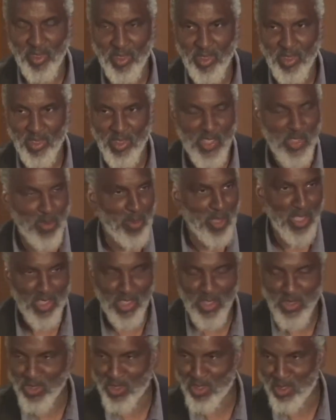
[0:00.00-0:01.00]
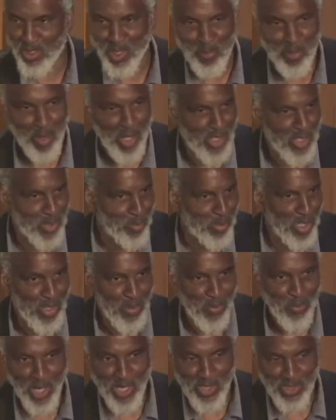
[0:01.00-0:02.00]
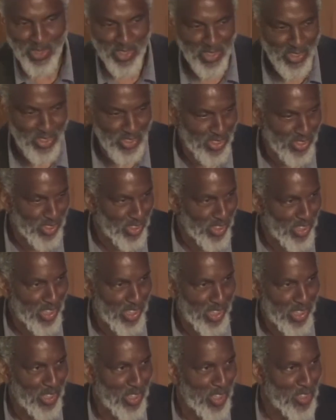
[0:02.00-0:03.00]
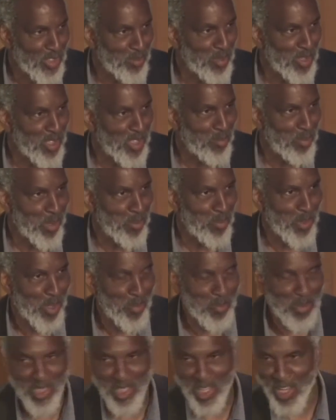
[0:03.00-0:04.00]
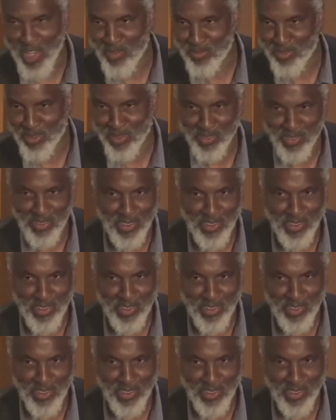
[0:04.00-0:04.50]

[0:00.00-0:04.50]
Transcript: Doesn't mean that anybody's being racist. It doesn't mean that people are being hateful.